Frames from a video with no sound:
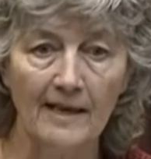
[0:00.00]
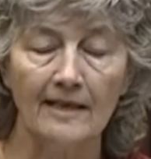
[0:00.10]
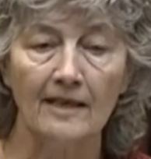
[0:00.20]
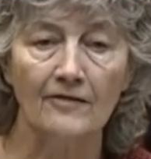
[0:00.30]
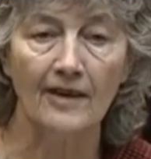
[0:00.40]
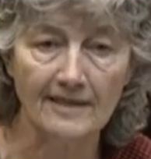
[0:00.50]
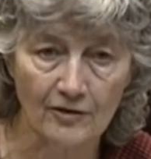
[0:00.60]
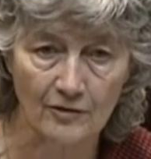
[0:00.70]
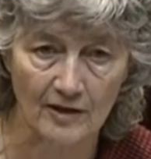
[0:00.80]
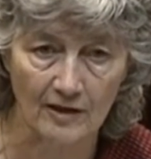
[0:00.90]
and I've
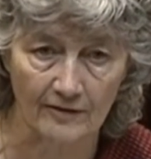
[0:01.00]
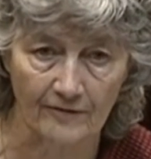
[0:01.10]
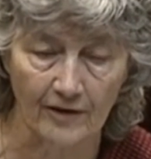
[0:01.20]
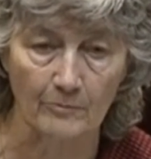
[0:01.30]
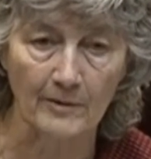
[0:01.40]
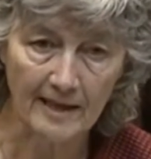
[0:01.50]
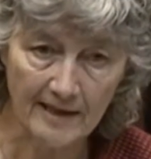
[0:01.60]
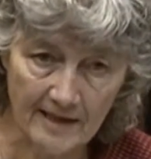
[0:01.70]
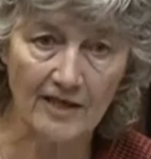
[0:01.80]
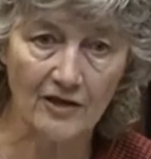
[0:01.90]
asked you to confirm,
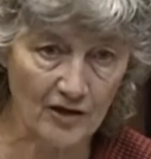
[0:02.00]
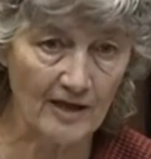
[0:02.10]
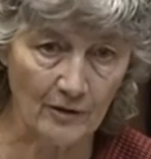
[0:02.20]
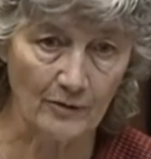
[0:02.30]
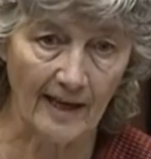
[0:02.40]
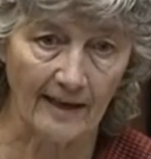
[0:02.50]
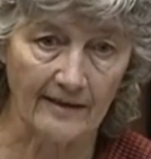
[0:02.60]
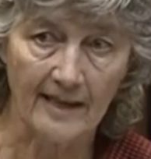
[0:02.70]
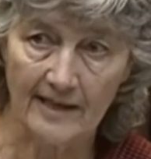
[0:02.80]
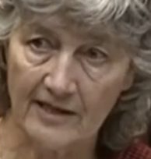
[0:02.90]
did she do
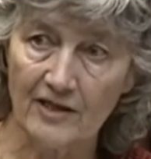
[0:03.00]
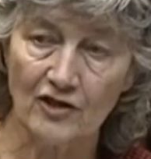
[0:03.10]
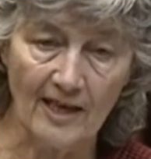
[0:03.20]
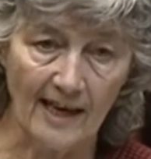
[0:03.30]
that? Did she